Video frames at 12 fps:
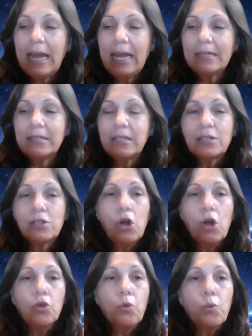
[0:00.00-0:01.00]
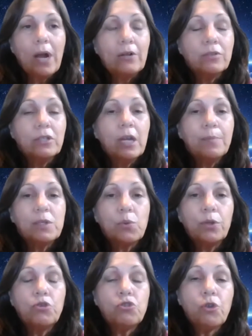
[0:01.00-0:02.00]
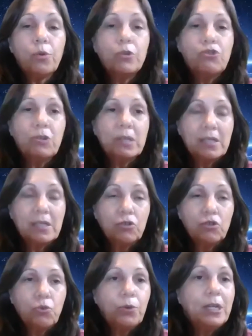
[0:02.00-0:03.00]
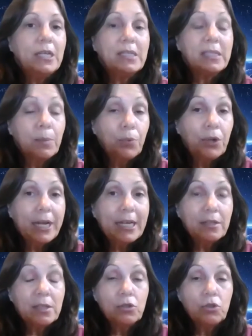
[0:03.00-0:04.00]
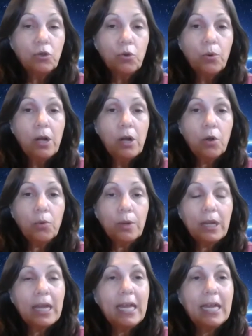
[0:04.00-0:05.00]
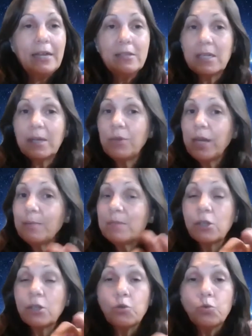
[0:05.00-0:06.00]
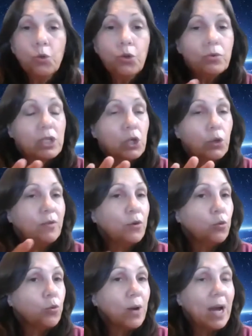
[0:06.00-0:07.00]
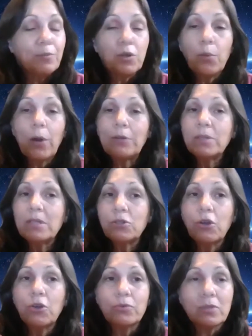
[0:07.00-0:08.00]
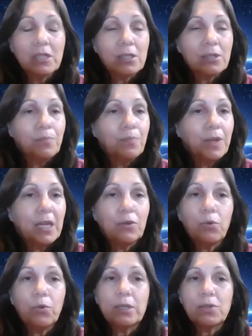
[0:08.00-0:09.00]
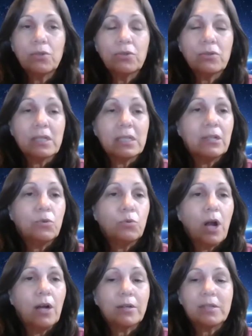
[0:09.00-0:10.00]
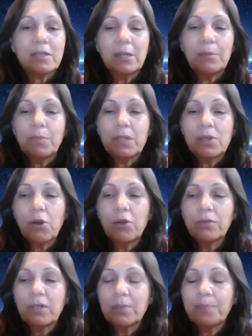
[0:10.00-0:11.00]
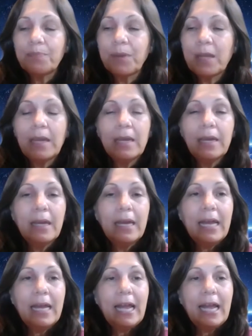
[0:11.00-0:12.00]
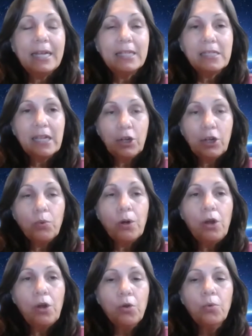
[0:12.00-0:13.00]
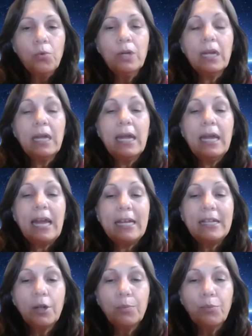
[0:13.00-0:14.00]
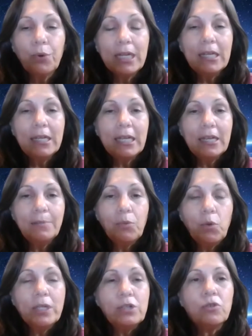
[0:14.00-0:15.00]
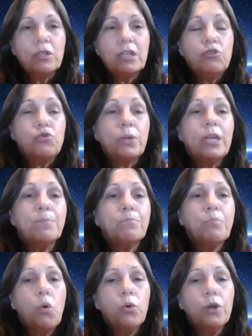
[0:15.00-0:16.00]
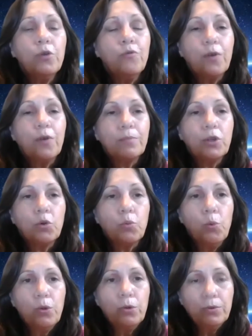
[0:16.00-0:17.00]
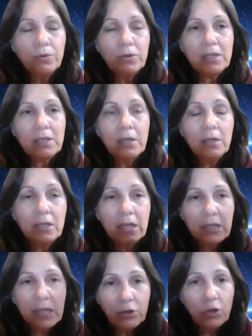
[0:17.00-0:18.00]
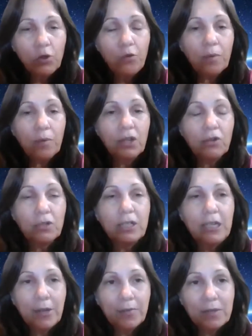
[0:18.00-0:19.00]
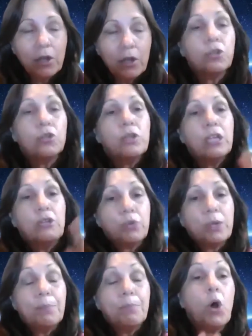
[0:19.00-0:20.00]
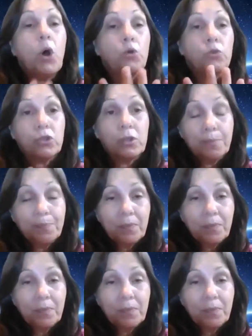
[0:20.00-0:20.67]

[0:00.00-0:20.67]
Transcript: And it's all ground up, so it nourishes the trees, the plants, to grow. And sometimes their roots are even wrapped around stones and crystals and rocks and basalt. And as they grow and they're bringing in moisture, they drink more from the roots than they do from their leaves, although they drink both.